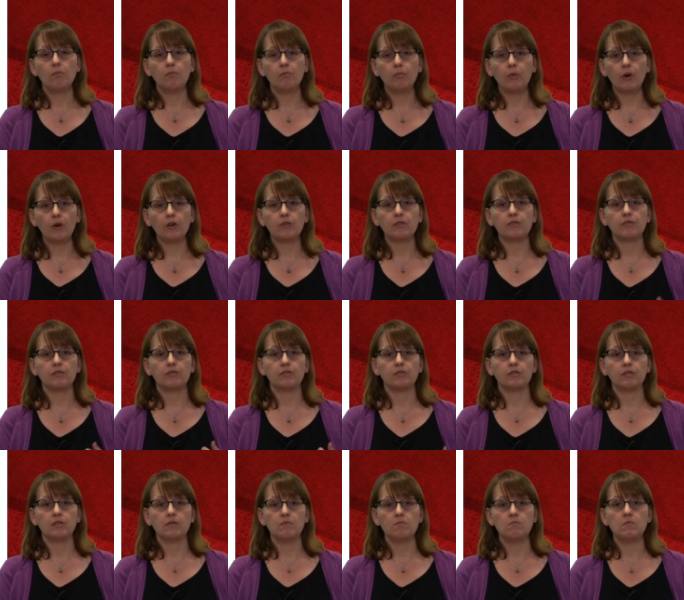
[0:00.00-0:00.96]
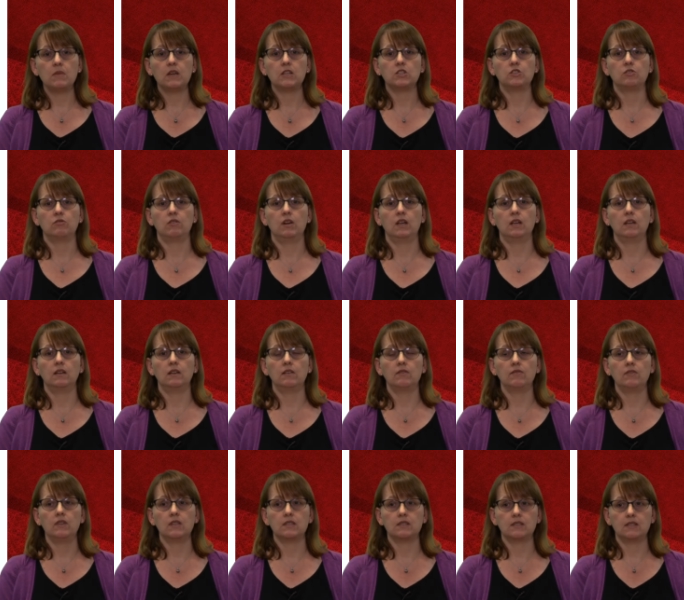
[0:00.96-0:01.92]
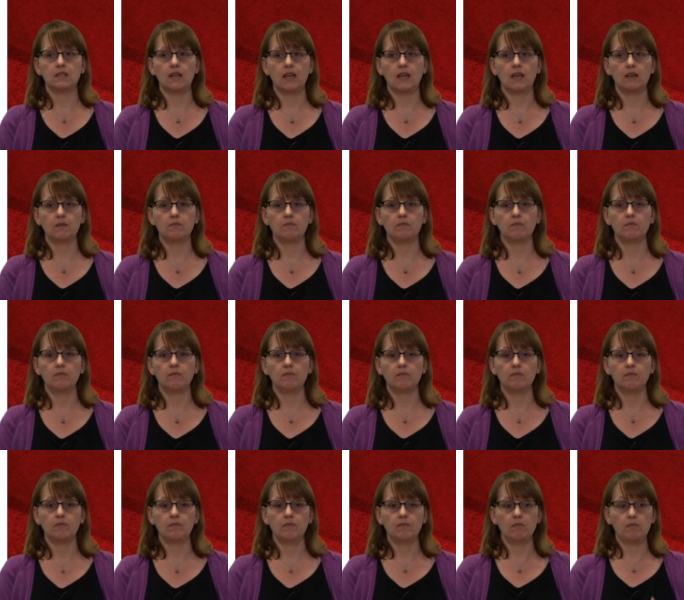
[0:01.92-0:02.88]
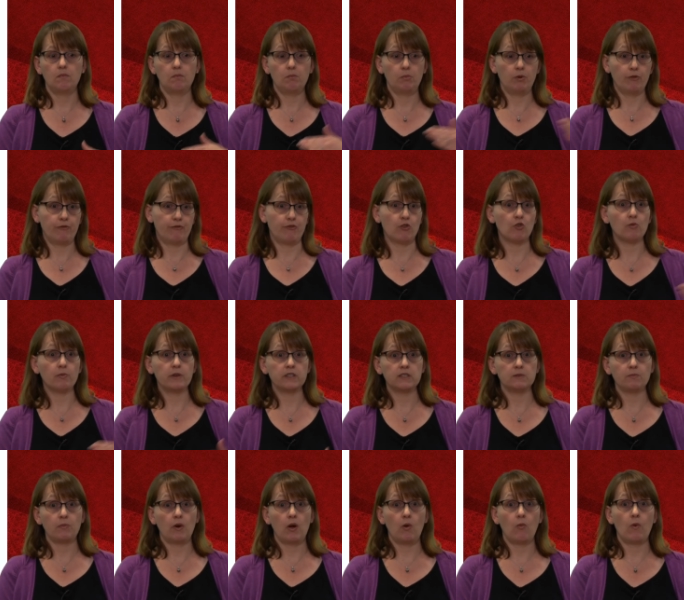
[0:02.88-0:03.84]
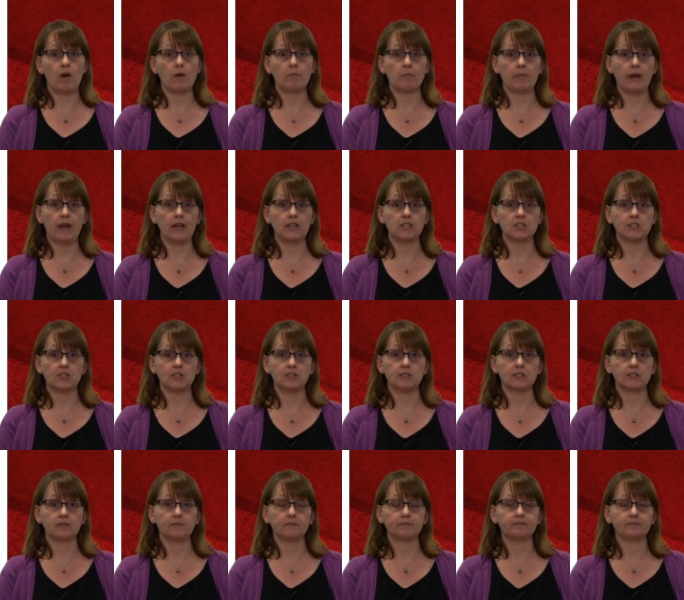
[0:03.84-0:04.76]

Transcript: both measuring the same performance by one patient